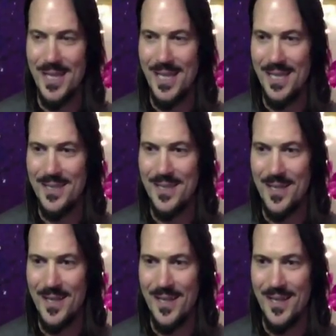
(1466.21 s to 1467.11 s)
And
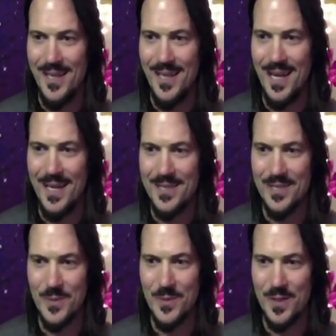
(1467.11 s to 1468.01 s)
uh, I
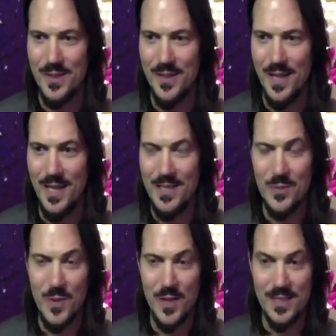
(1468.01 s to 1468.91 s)
just want to, I just
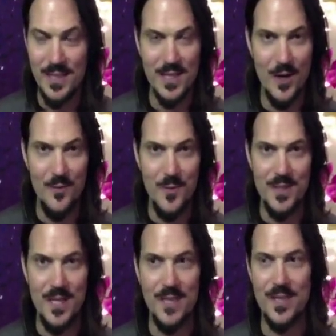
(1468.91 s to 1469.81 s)
wanted to get that off my
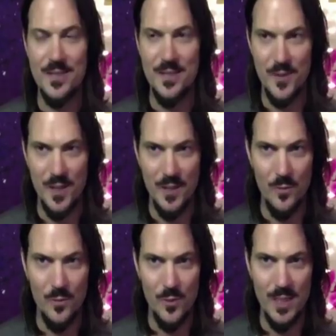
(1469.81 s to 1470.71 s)
chest, because it,
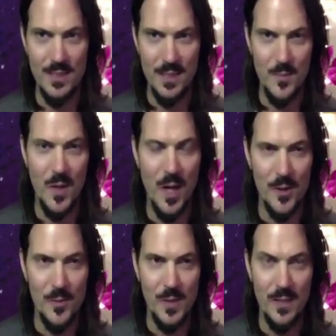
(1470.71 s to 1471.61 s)
it, it did
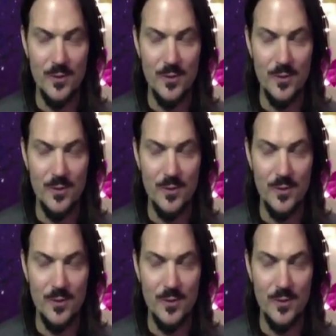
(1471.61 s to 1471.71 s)
bother me.